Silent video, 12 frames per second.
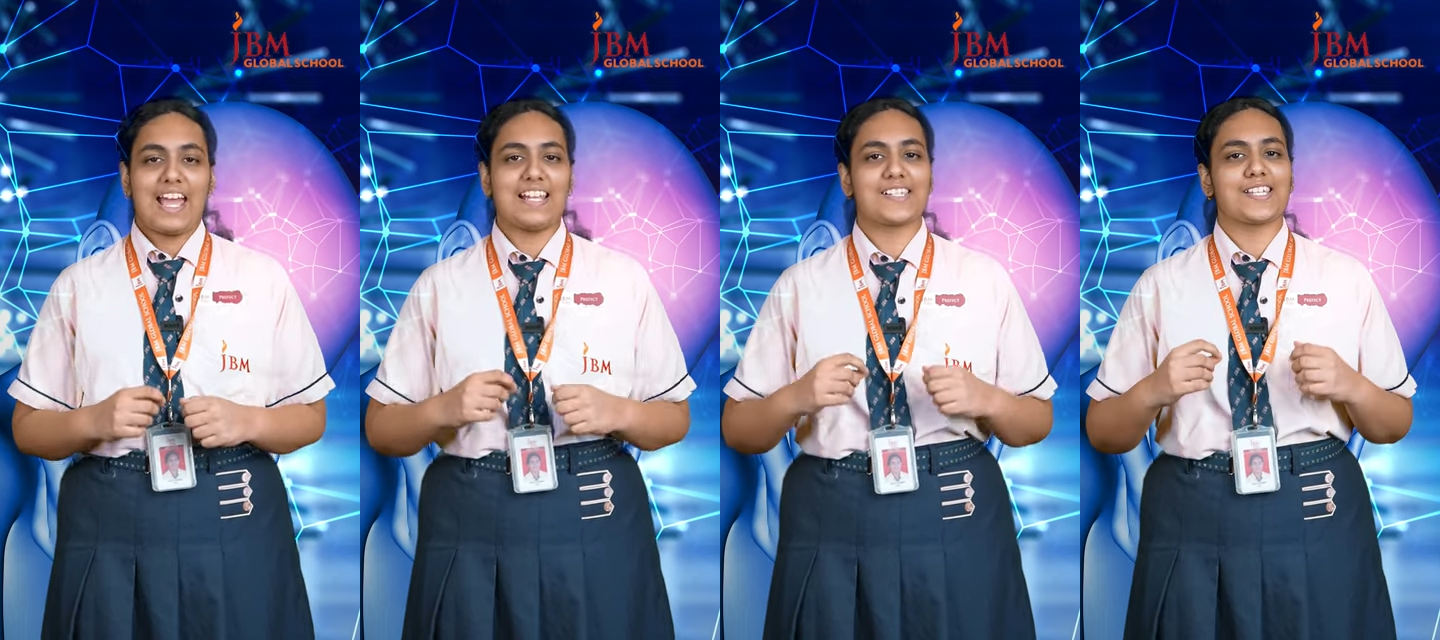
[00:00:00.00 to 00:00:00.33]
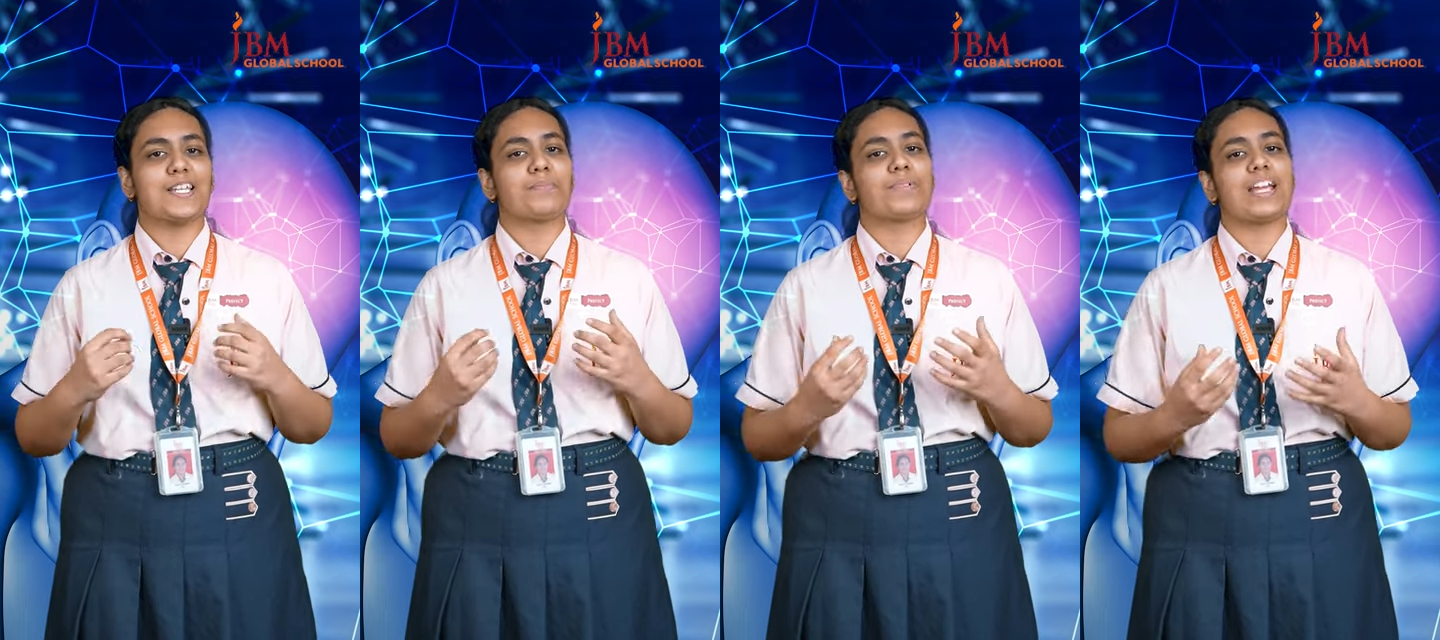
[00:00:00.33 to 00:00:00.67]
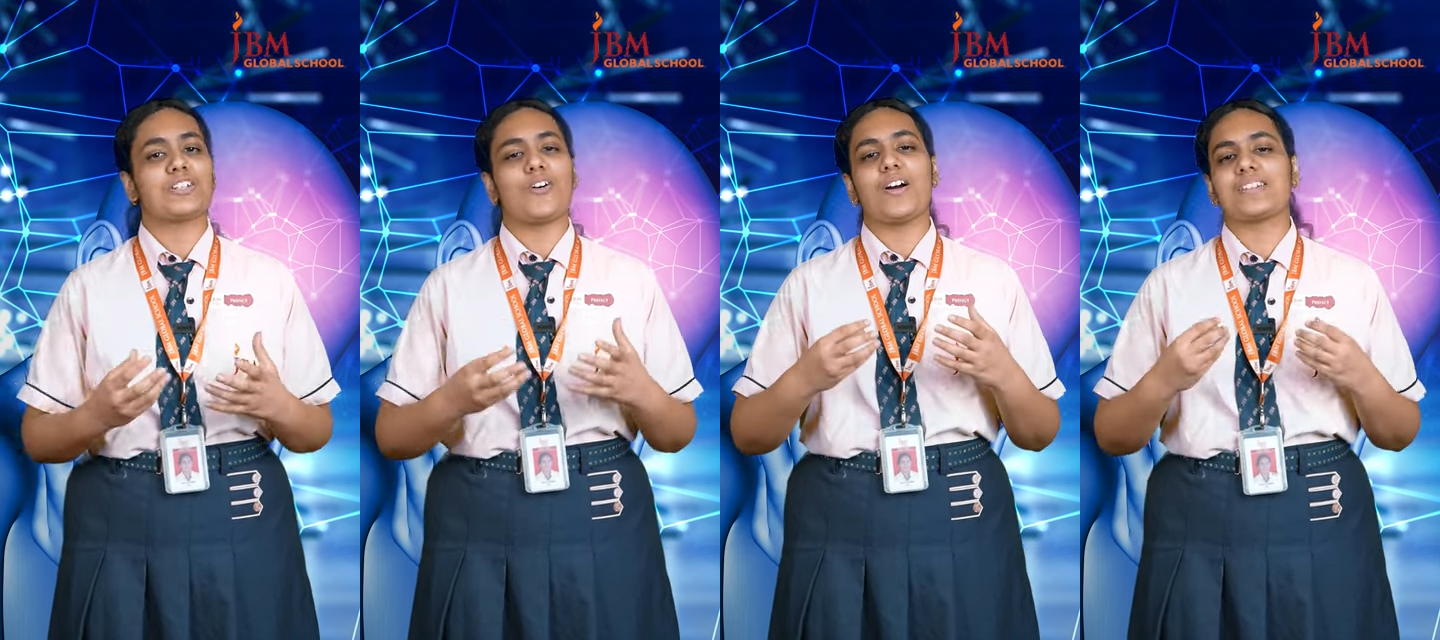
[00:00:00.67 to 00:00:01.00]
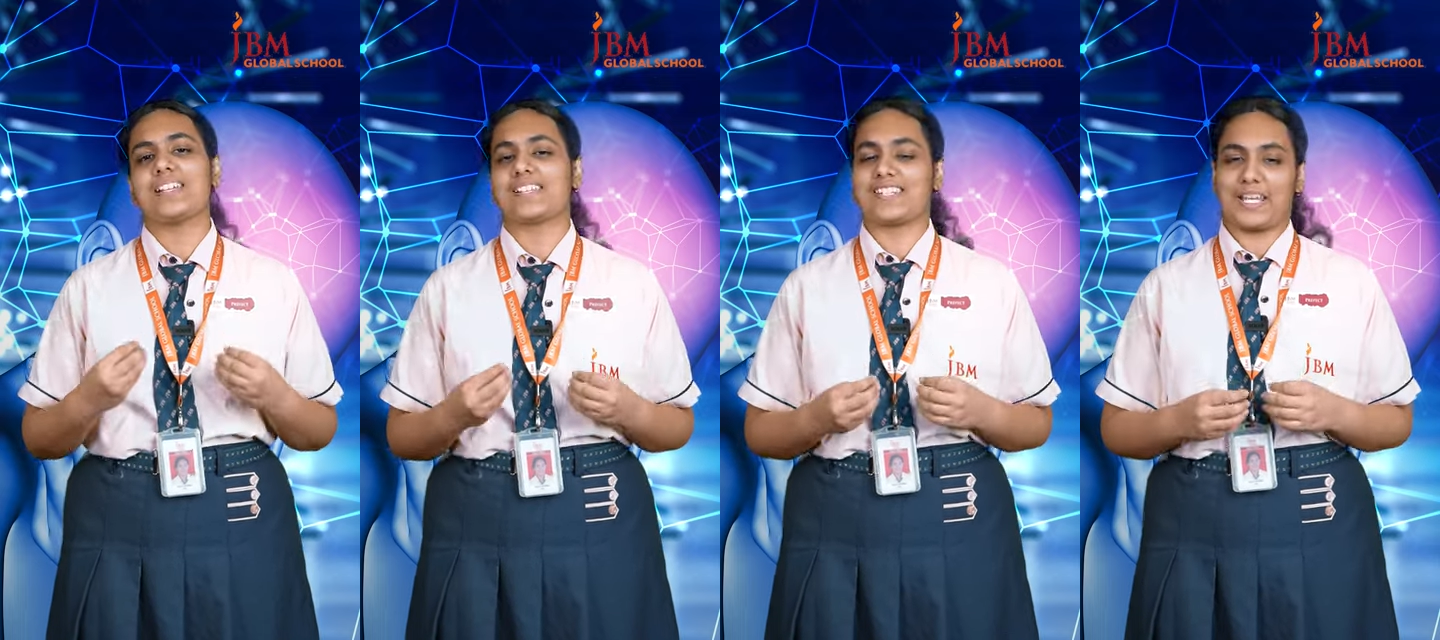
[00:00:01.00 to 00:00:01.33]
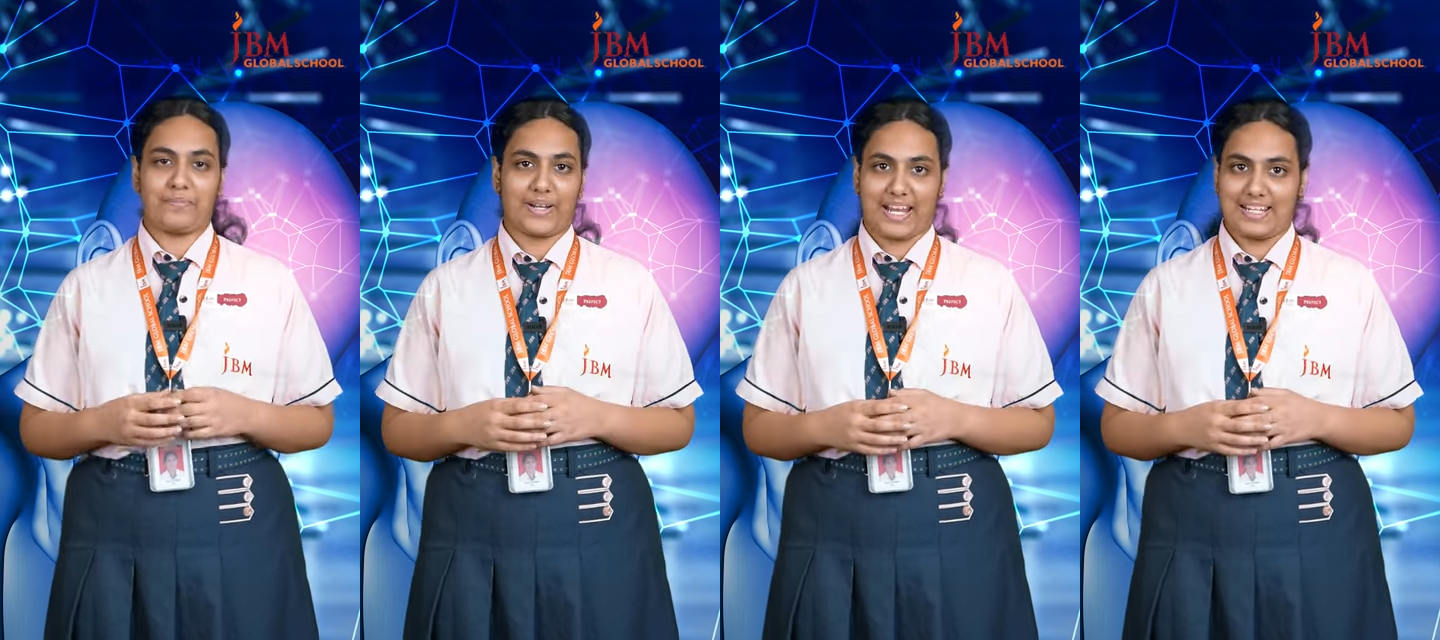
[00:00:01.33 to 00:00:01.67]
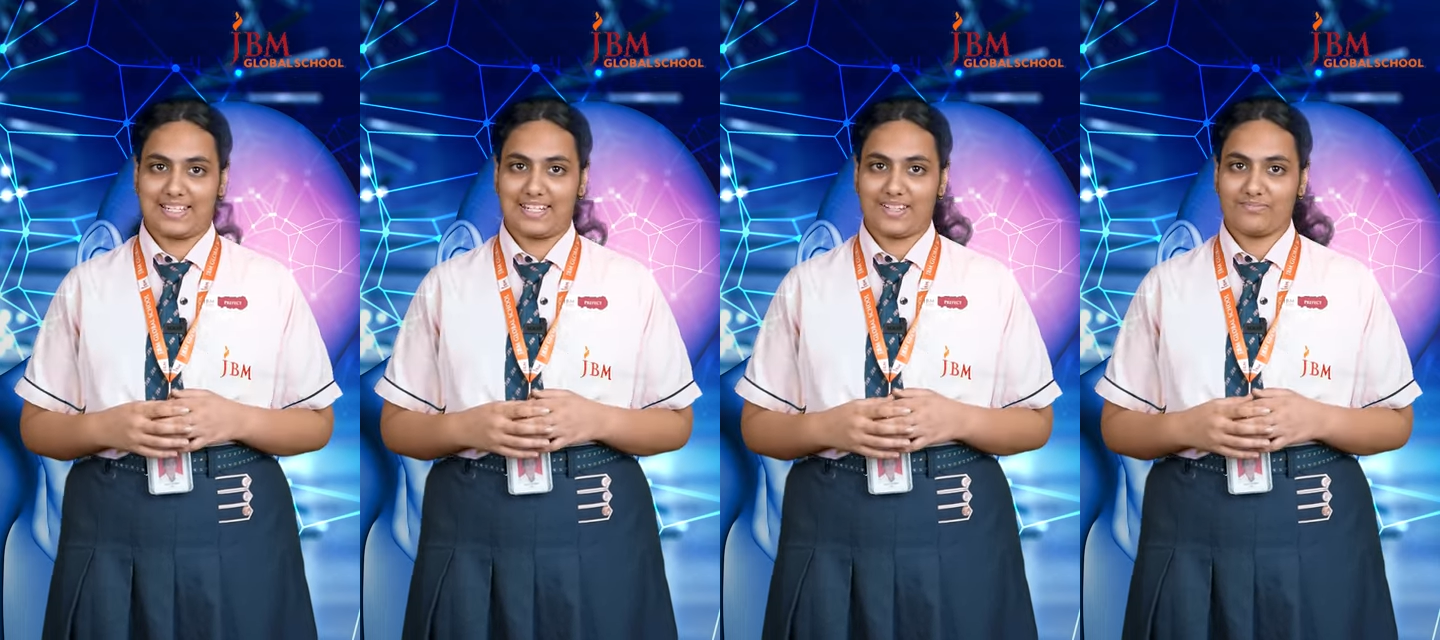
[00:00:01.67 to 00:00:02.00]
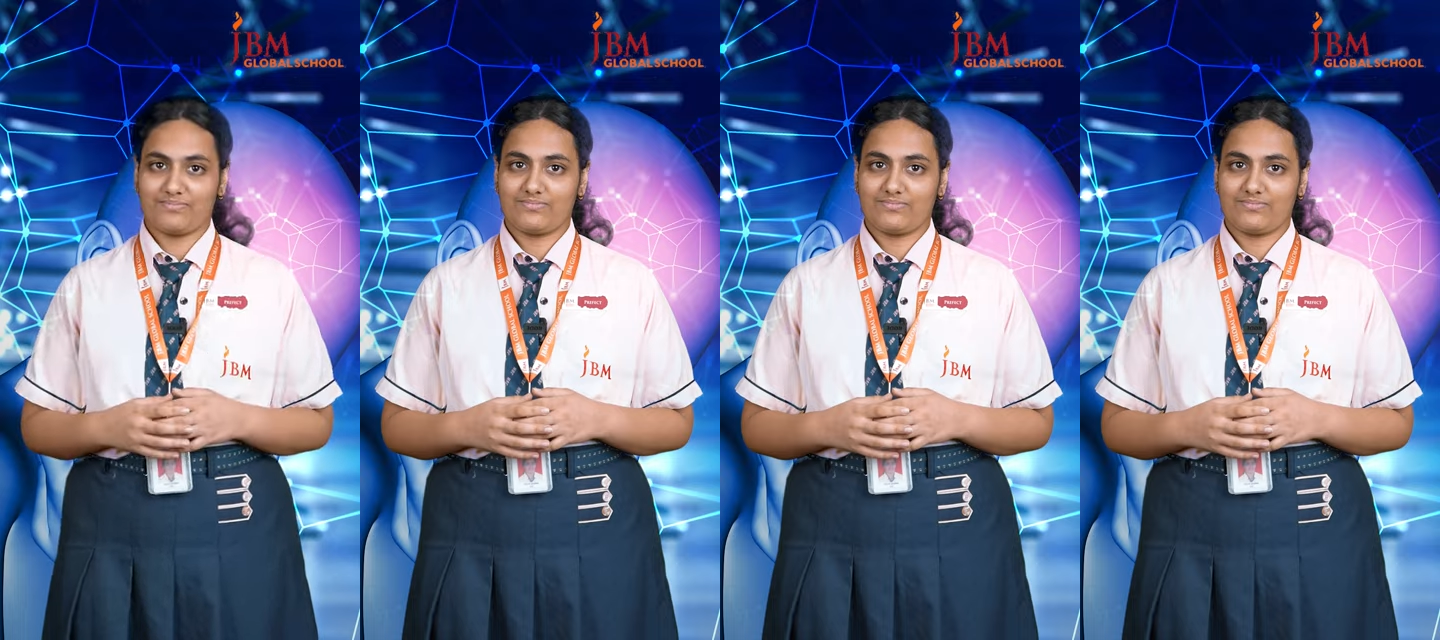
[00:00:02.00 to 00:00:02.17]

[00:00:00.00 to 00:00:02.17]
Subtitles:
and celebrate Autistic Pride Day.